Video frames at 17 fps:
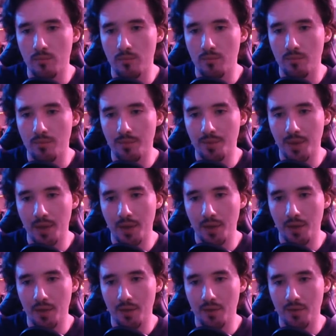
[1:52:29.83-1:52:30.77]

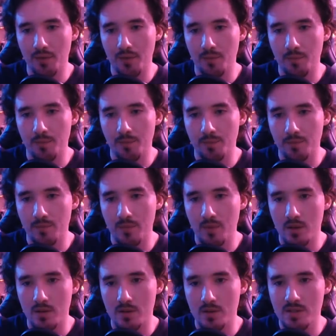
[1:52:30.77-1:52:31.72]
yes,
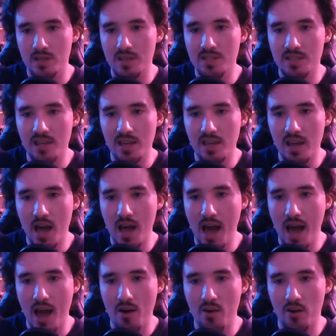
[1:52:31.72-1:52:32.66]
CC
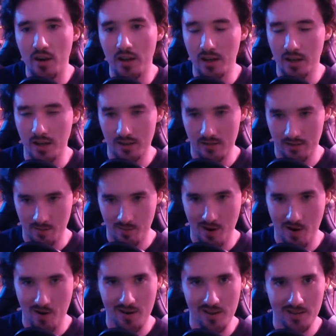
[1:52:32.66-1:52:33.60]
Eraga
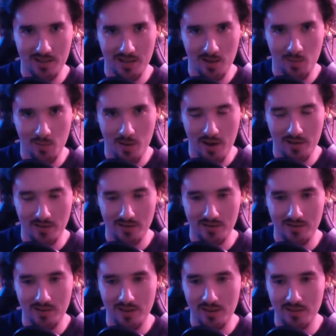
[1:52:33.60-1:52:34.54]
apparently is how you
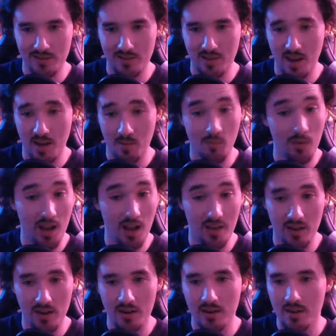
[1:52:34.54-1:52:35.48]
pronounce Neil's surname. Love
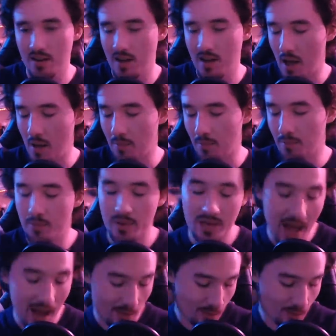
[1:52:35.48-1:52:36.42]
it. But
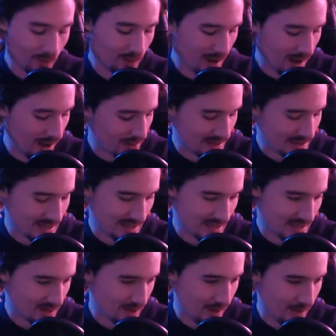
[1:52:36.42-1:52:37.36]
yeah, I was listening
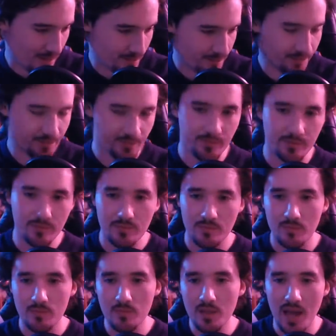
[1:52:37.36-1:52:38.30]
to
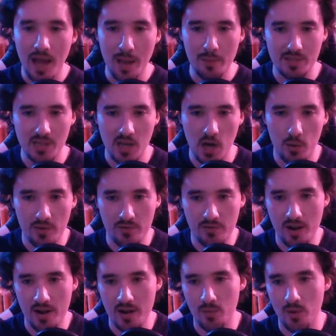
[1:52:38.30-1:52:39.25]
MCR with a
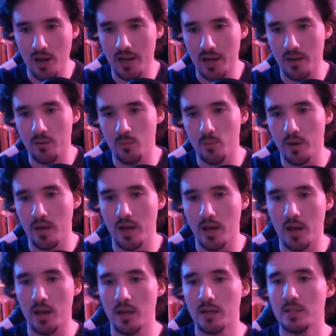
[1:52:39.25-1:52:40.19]
friend a while ago, and we
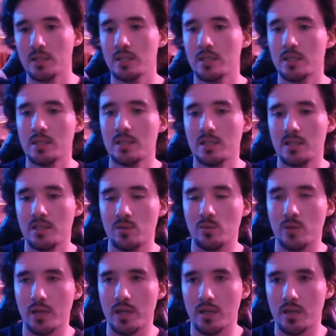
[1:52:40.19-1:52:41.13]

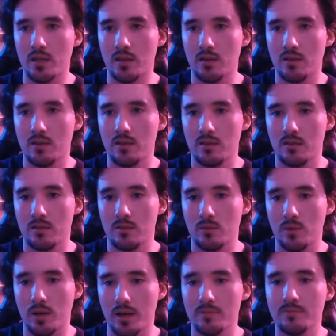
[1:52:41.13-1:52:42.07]
were like,